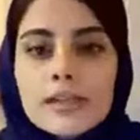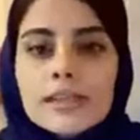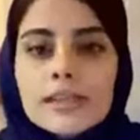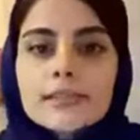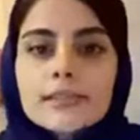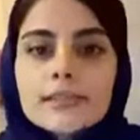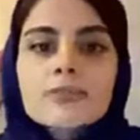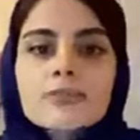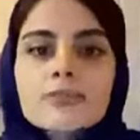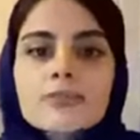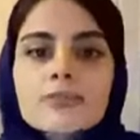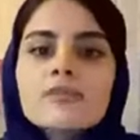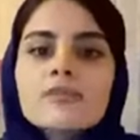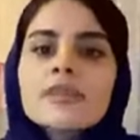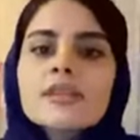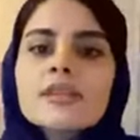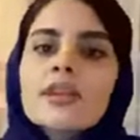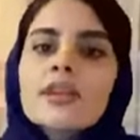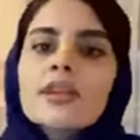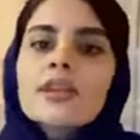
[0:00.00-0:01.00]
the
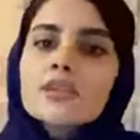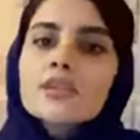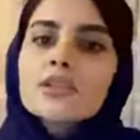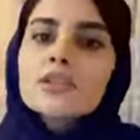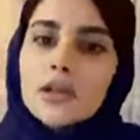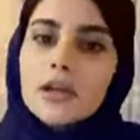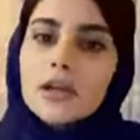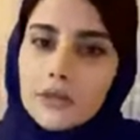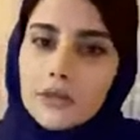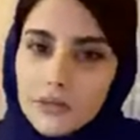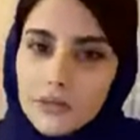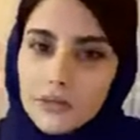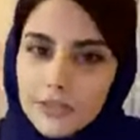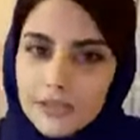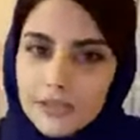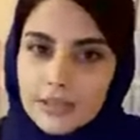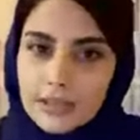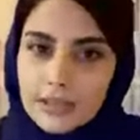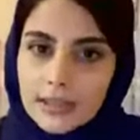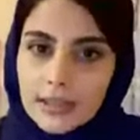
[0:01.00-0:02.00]
transaction occurs.
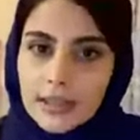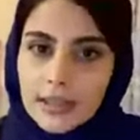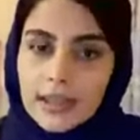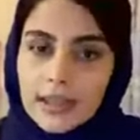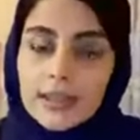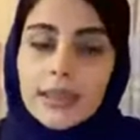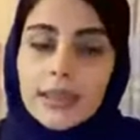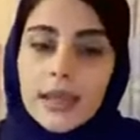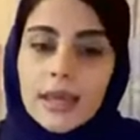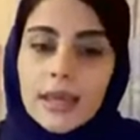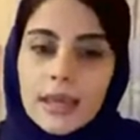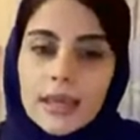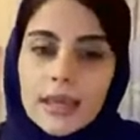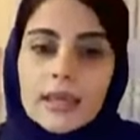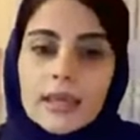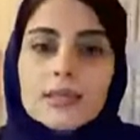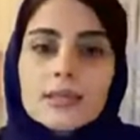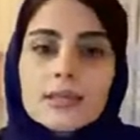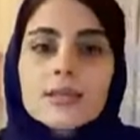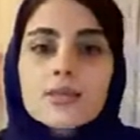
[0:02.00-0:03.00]
Then,
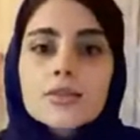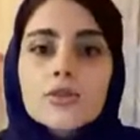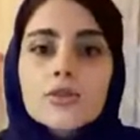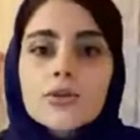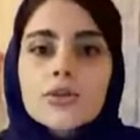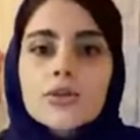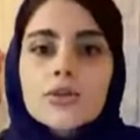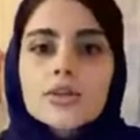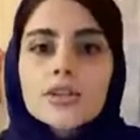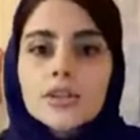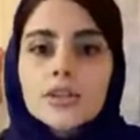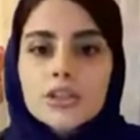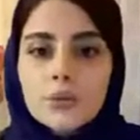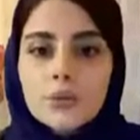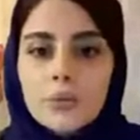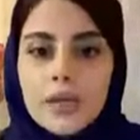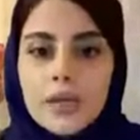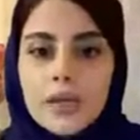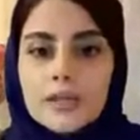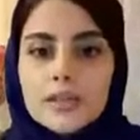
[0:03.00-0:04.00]
source
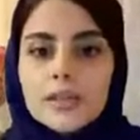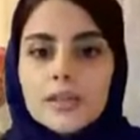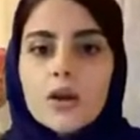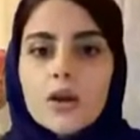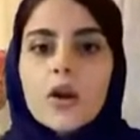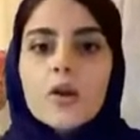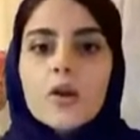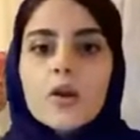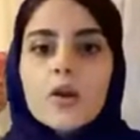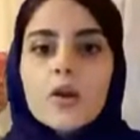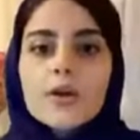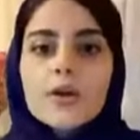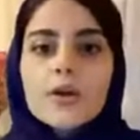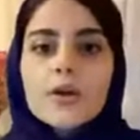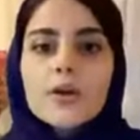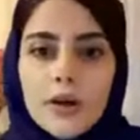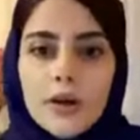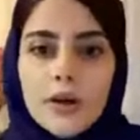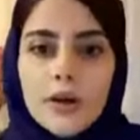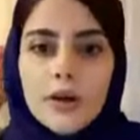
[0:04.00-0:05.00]
documents are
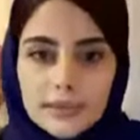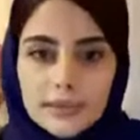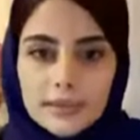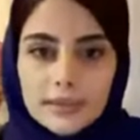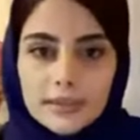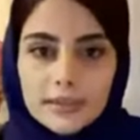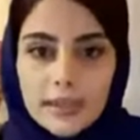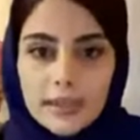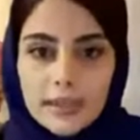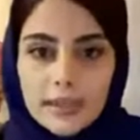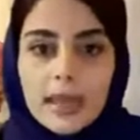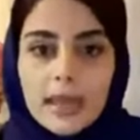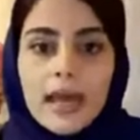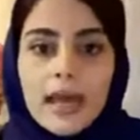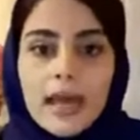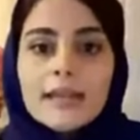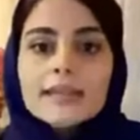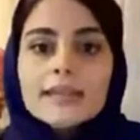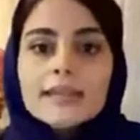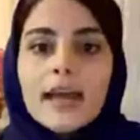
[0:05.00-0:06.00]
prepared.
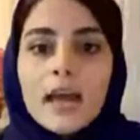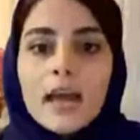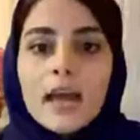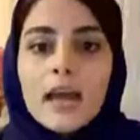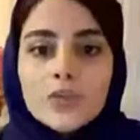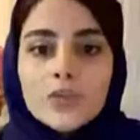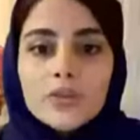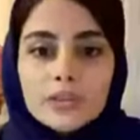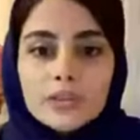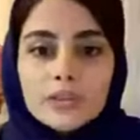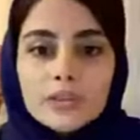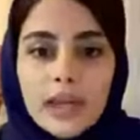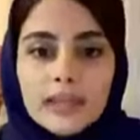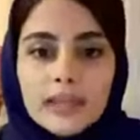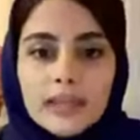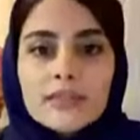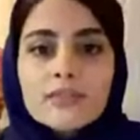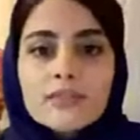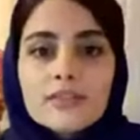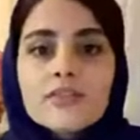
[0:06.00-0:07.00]
And after that,
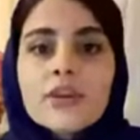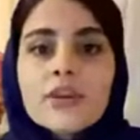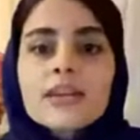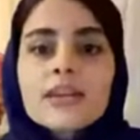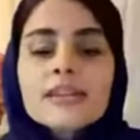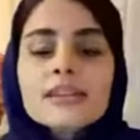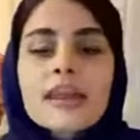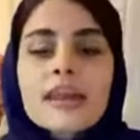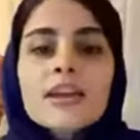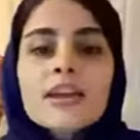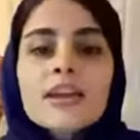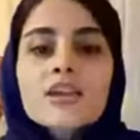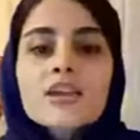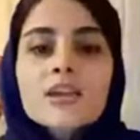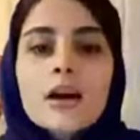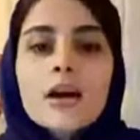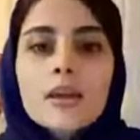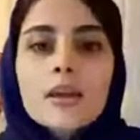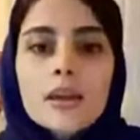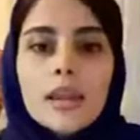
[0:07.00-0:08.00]
transaction
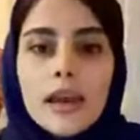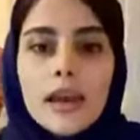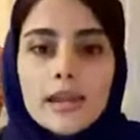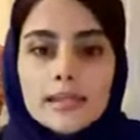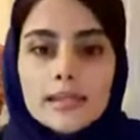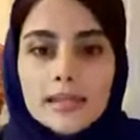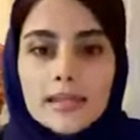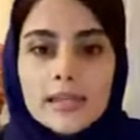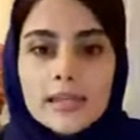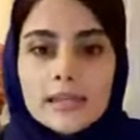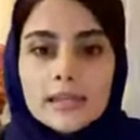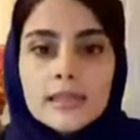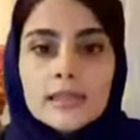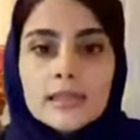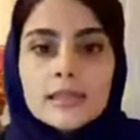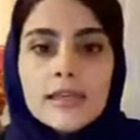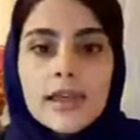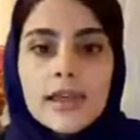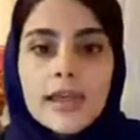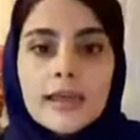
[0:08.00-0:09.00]
analysis
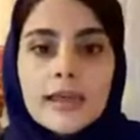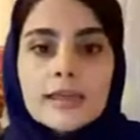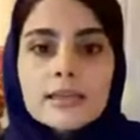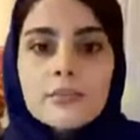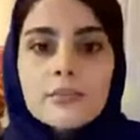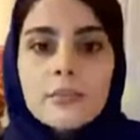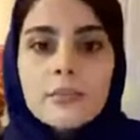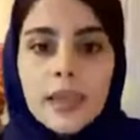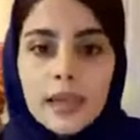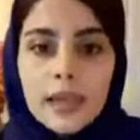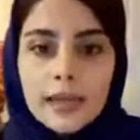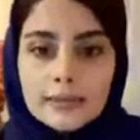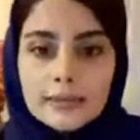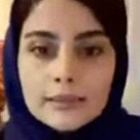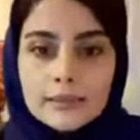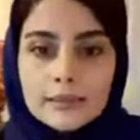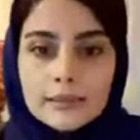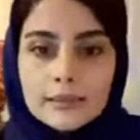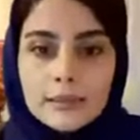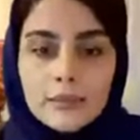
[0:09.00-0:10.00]
takes
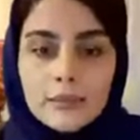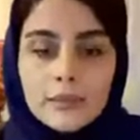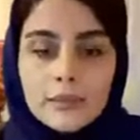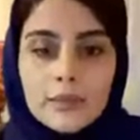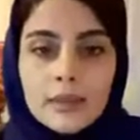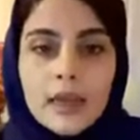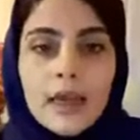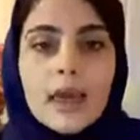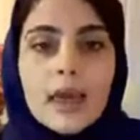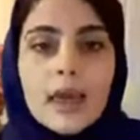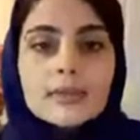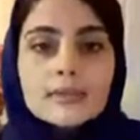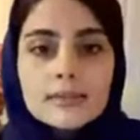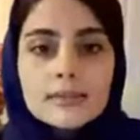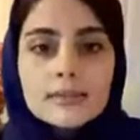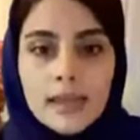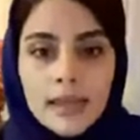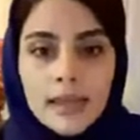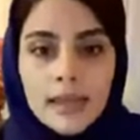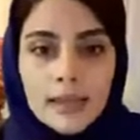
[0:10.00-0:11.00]
place. And
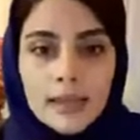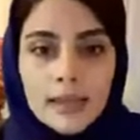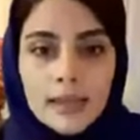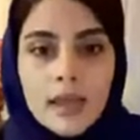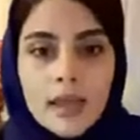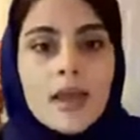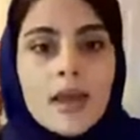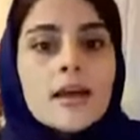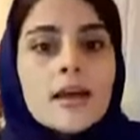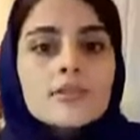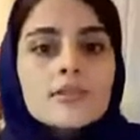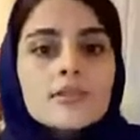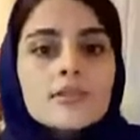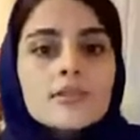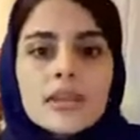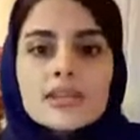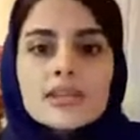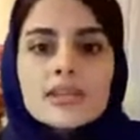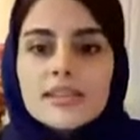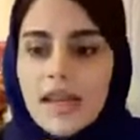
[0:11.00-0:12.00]
then,
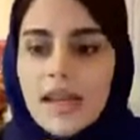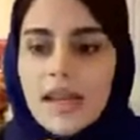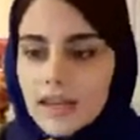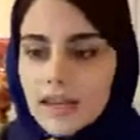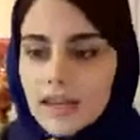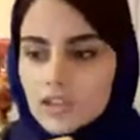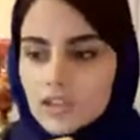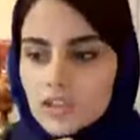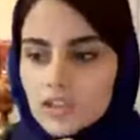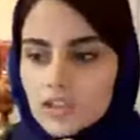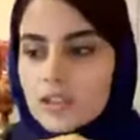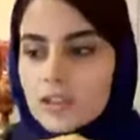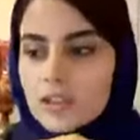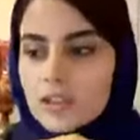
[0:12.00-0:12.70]
transactions